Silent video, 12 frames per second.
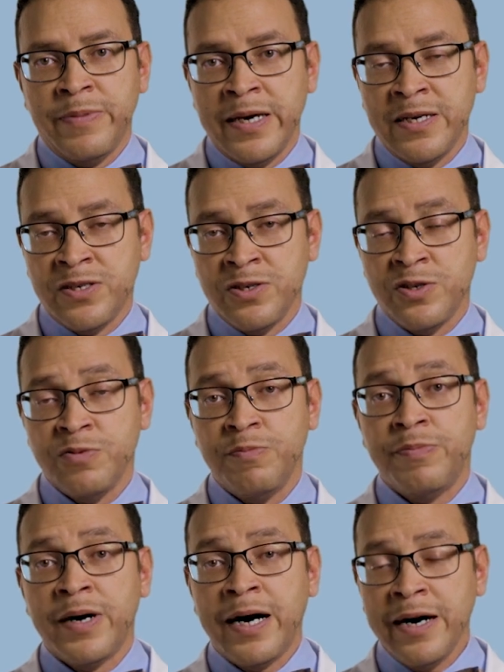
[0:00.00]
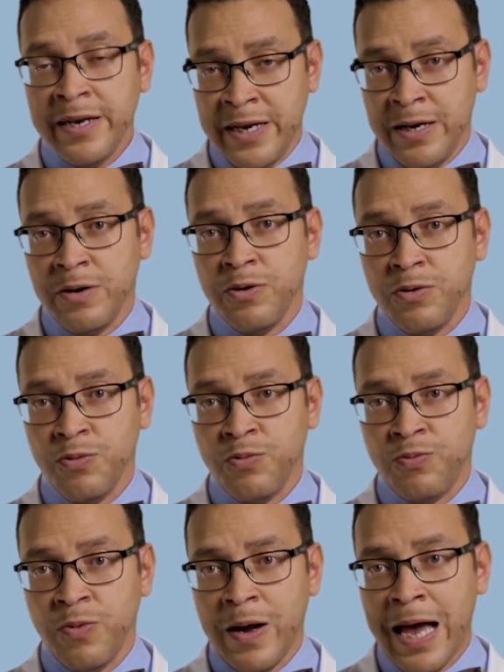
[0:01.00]
a patient's body
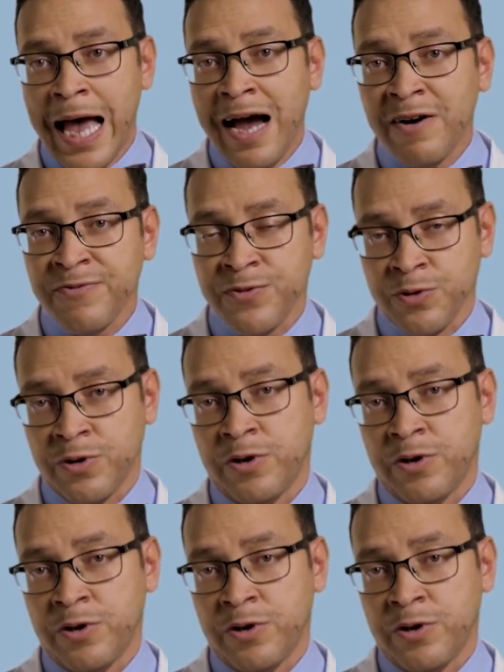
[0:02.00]
after